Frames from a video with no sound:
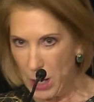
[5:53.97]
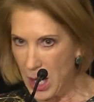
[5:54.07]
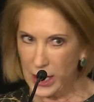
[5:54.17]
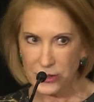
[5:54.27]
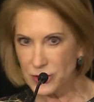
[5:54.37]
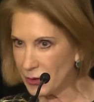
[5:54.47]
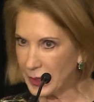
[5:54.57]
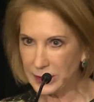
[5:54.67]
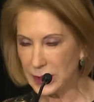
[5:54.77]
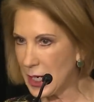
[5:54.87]

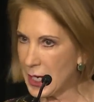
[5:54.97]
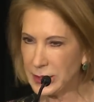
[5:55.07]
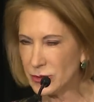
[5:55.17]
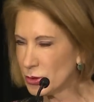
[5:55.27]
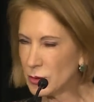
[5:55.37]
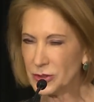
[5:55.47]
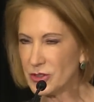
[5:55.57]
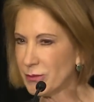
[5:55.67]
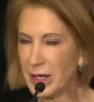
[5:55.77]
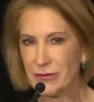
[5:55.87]
pondering the
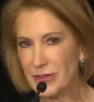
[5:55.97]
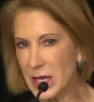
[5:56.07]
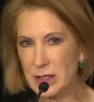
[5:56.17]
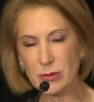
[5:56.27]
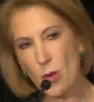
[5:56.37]
contours of my faith.